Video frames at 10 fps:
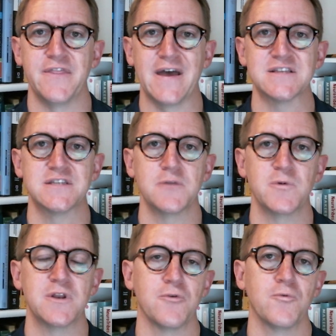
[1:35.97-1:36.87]
That said,
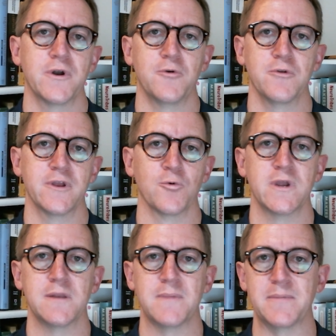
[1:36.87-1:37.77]
we don't want to really
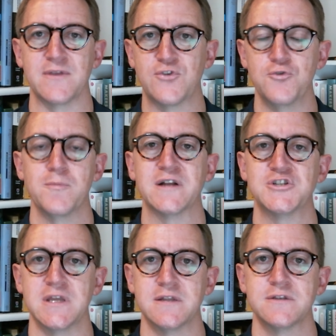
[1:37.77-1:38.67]
read maybe too
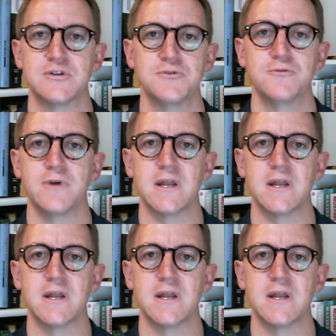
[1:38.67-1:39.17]
much into